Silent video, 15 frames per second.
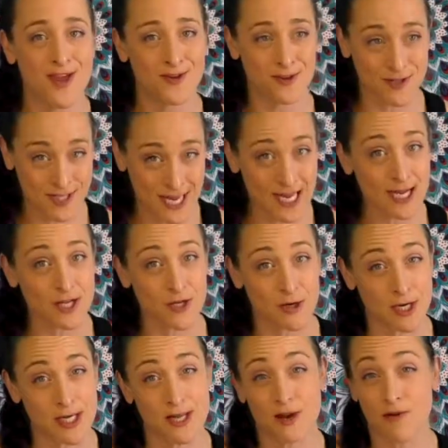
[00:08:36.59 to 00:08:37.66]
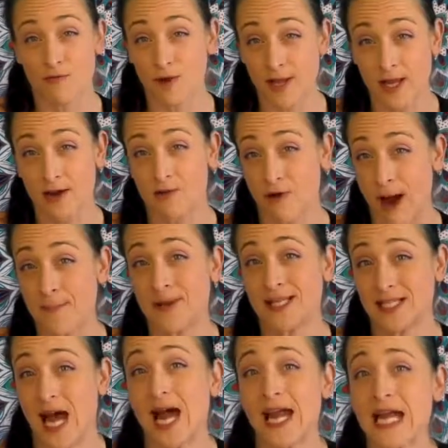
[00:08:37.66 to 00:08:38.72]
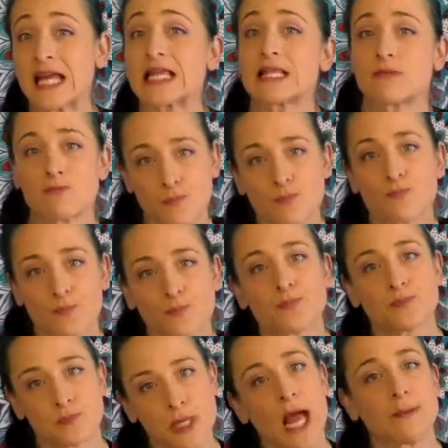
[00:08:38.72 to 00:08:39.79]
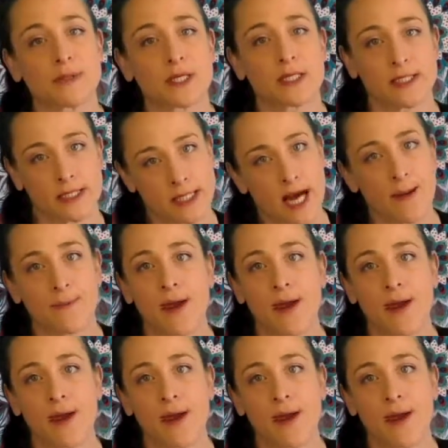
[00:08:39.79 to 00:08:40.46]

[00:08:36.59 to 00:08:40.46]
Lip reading: your skin and you're eating a really crappy diet, time to clean it up.